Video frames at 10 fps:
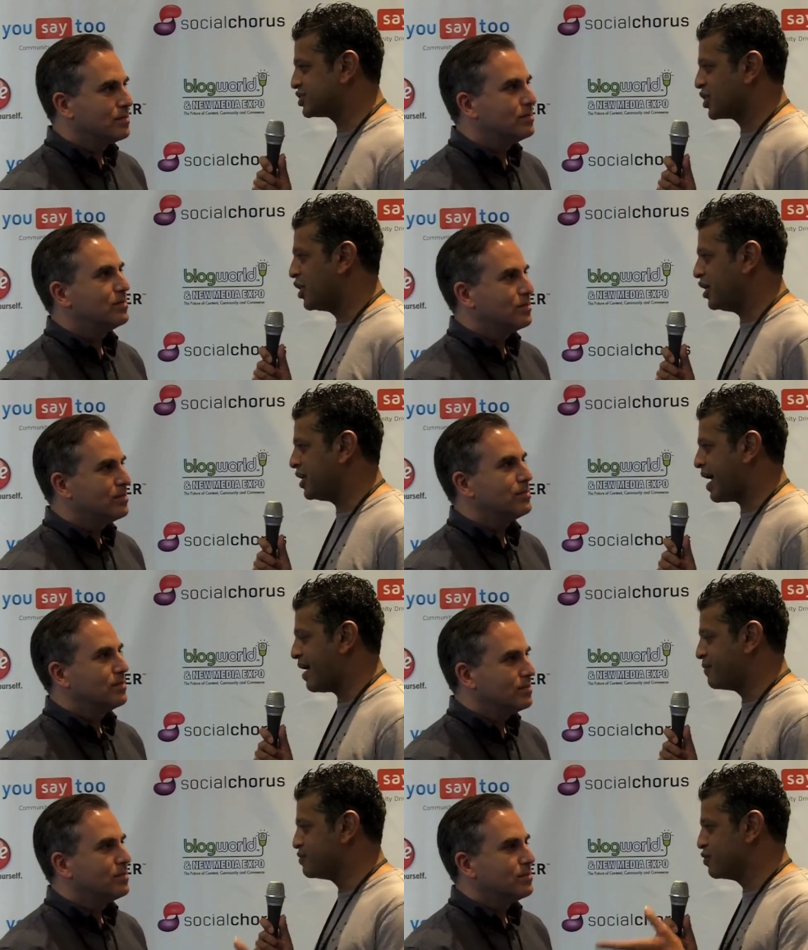Speaker 1: started,
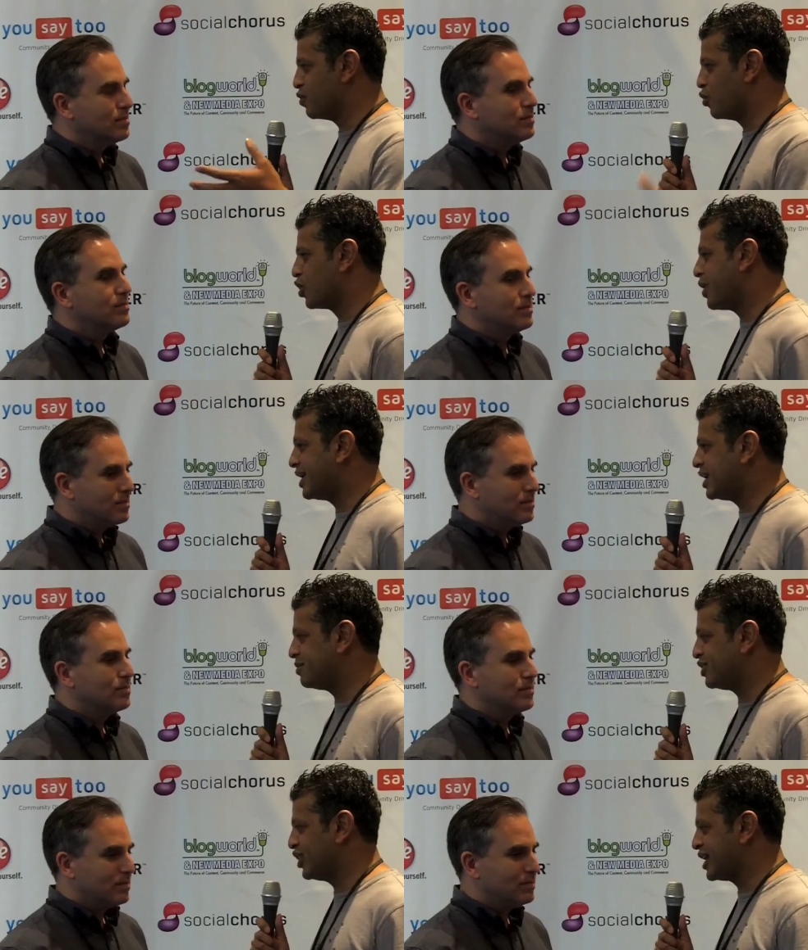what do I need
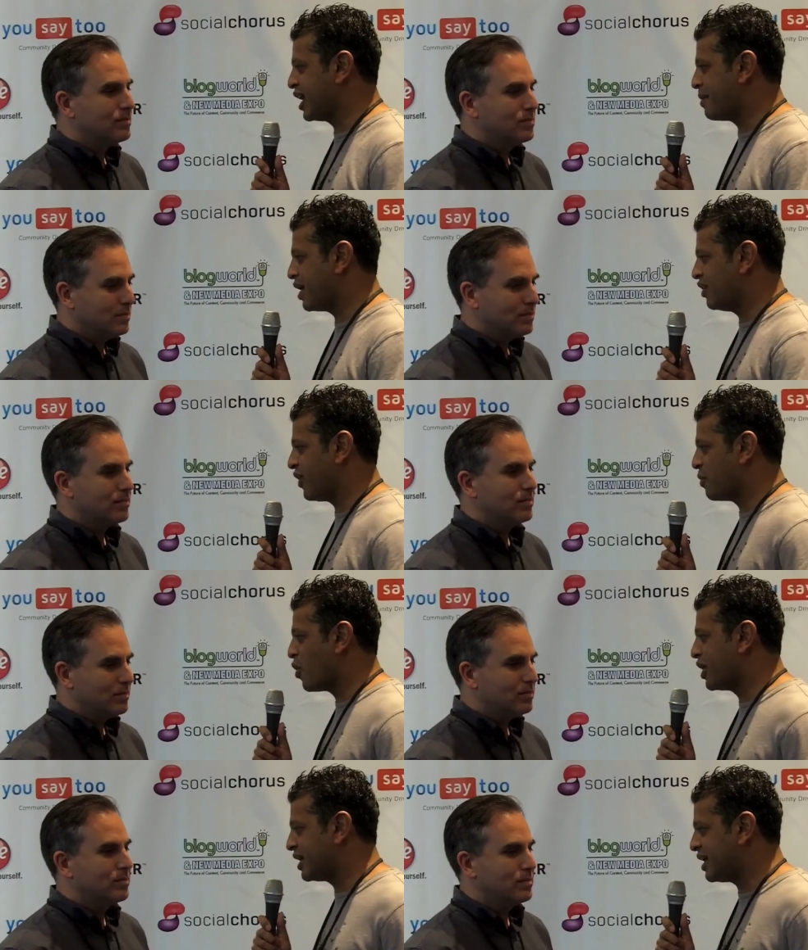to be thinking about if I
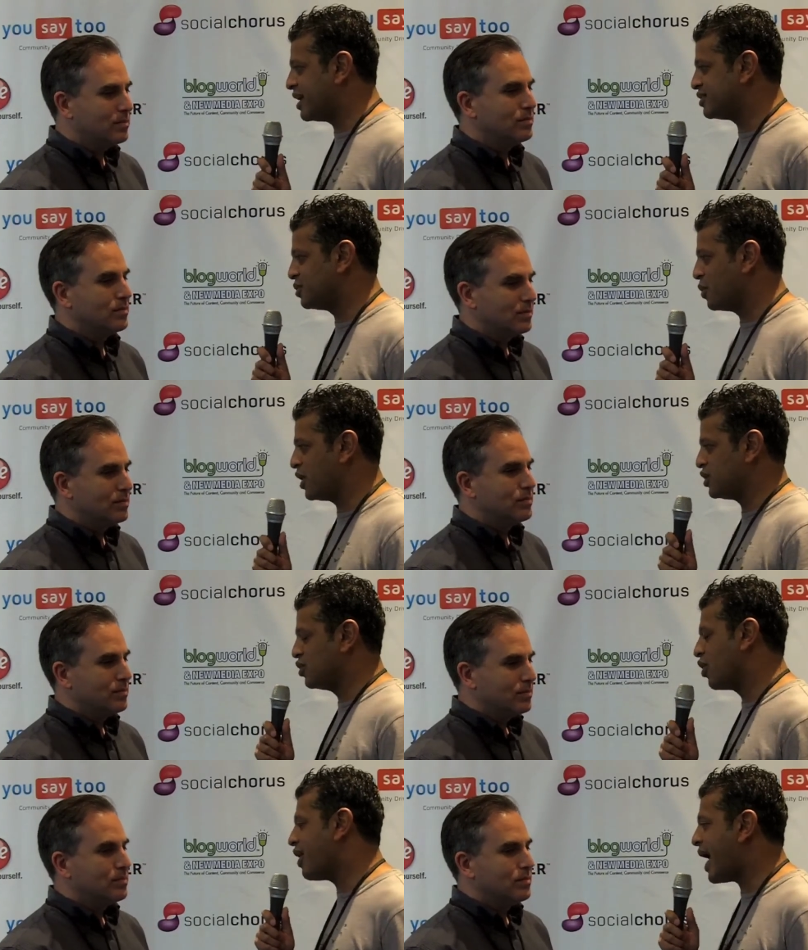want to get to where
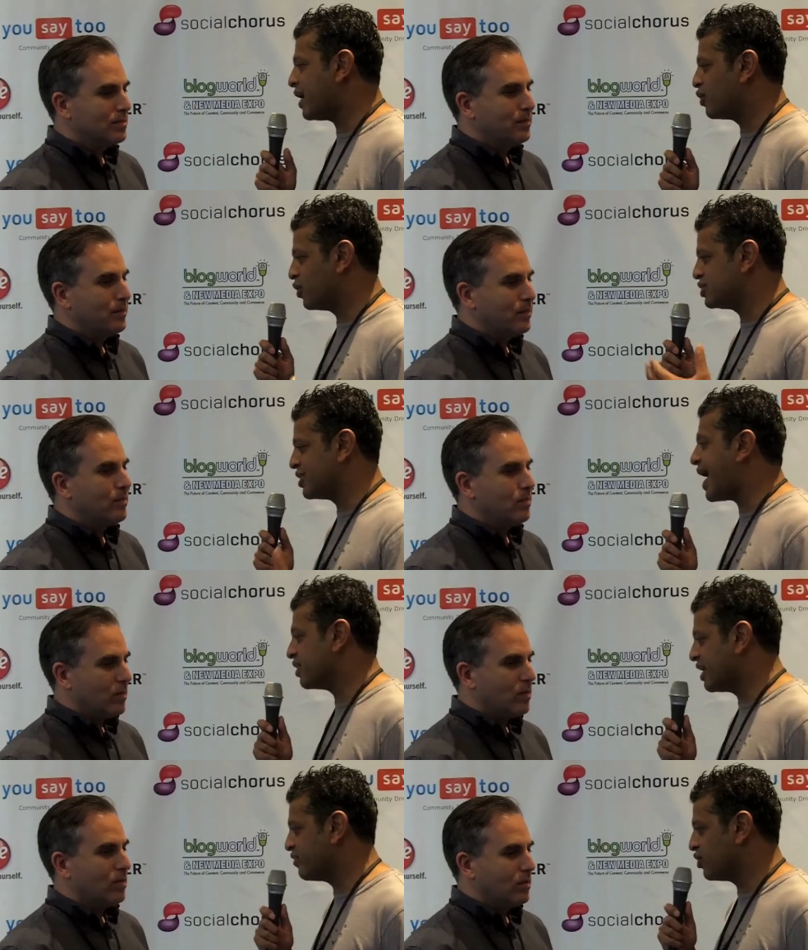you're at or to
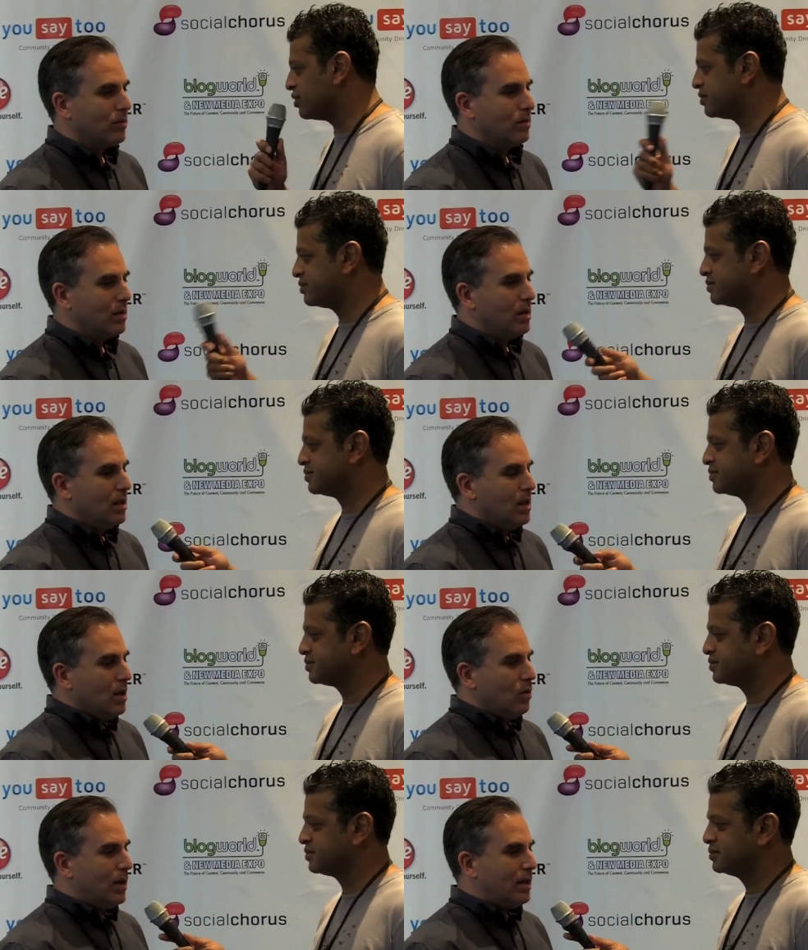that level?
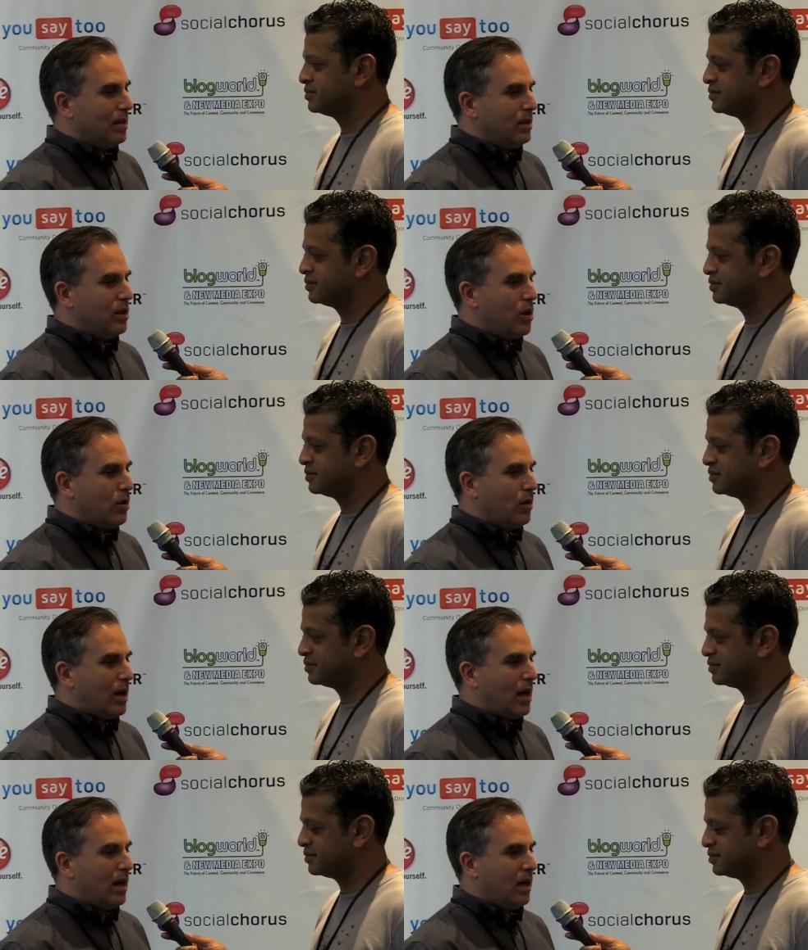
Speaker 2: Well, you know,
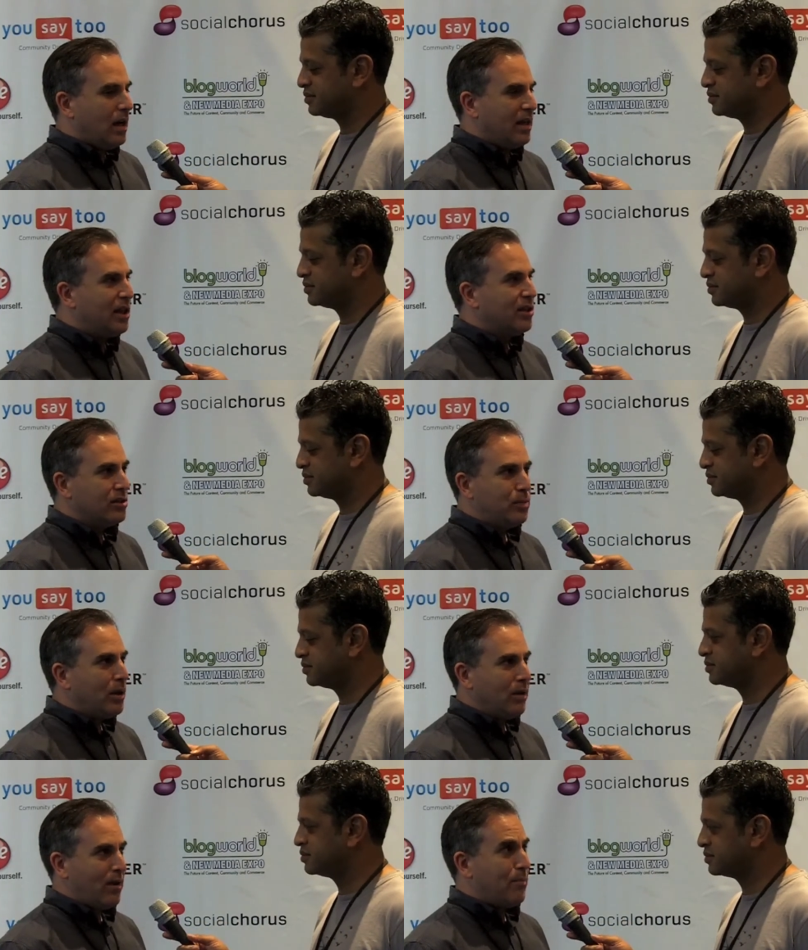I think there's
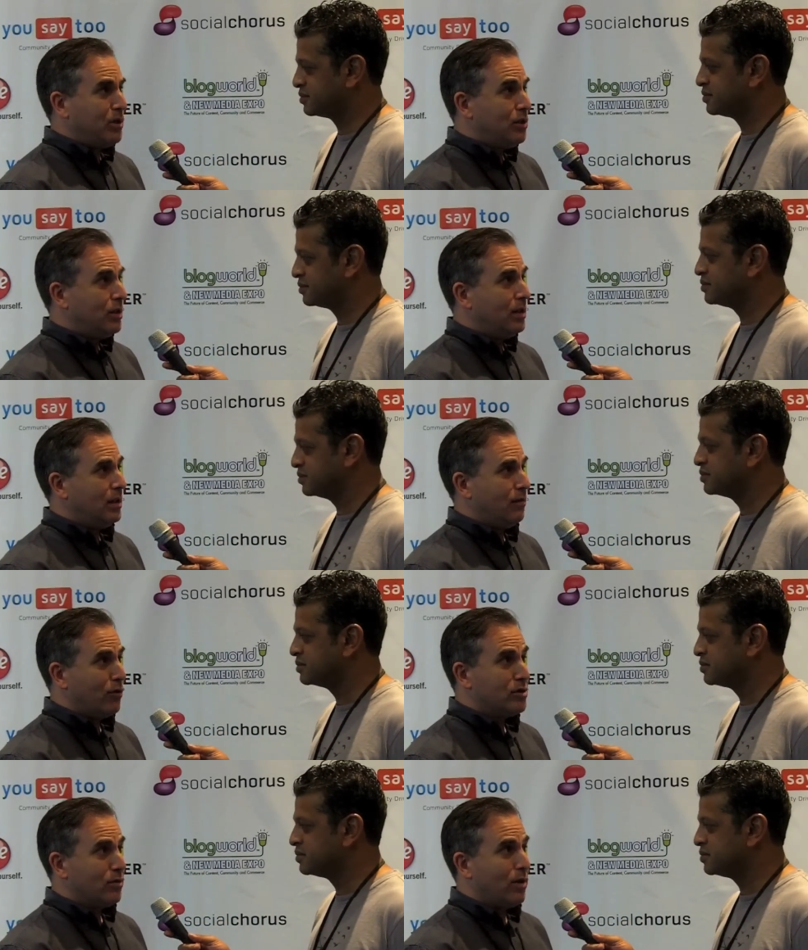plenty of opportunity,
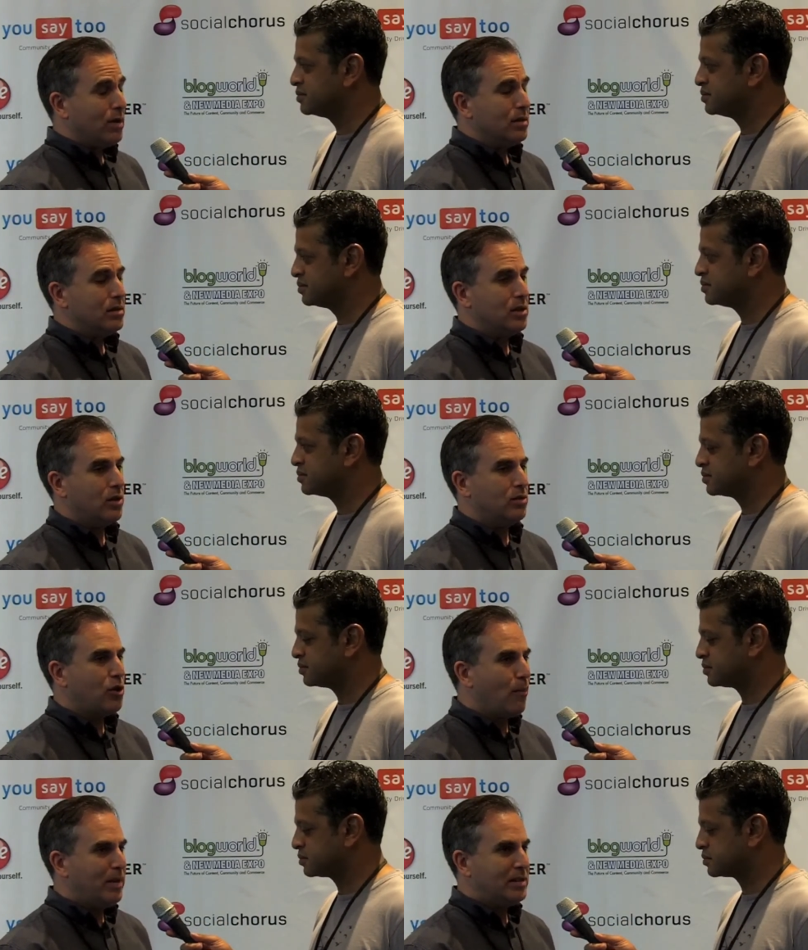first of all. So
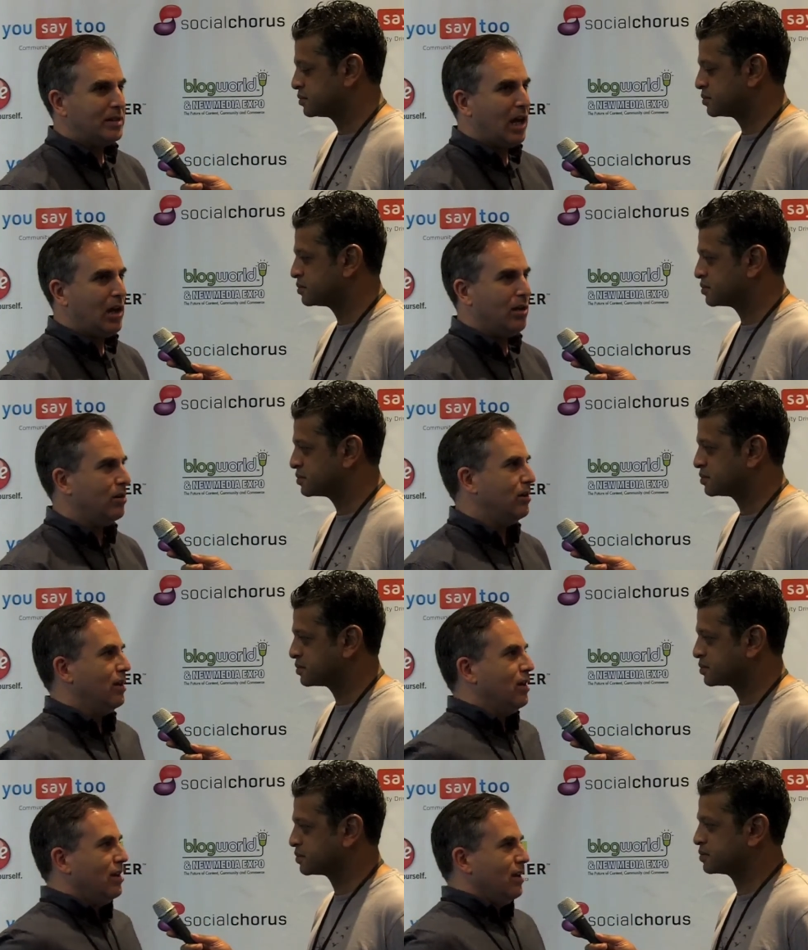don't be
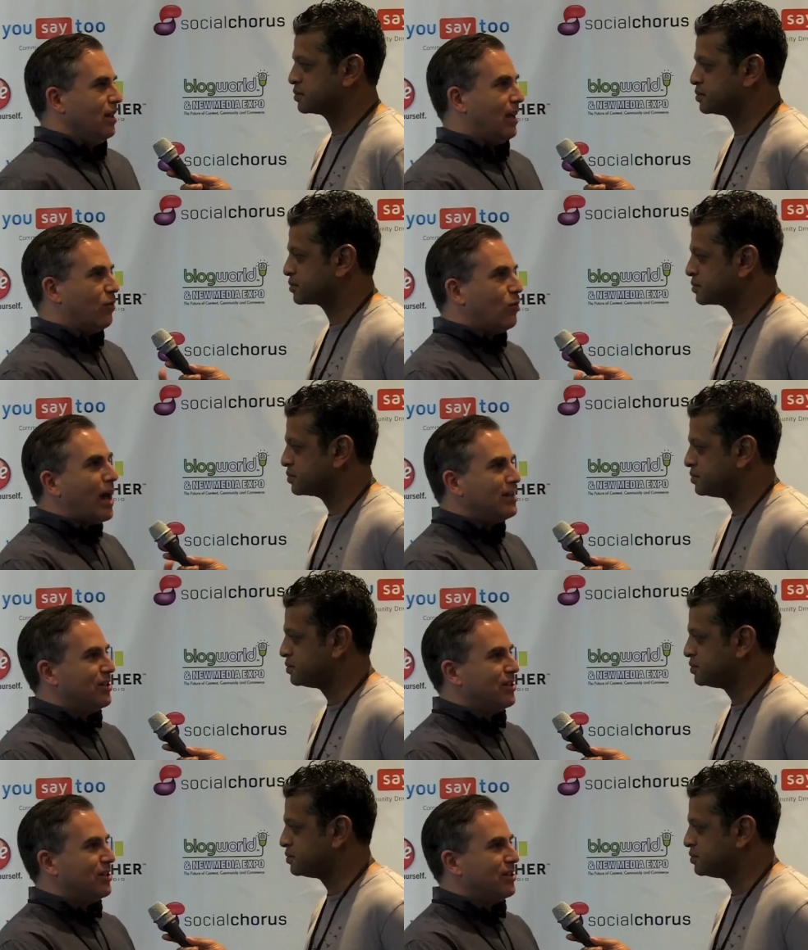scared. Like, when I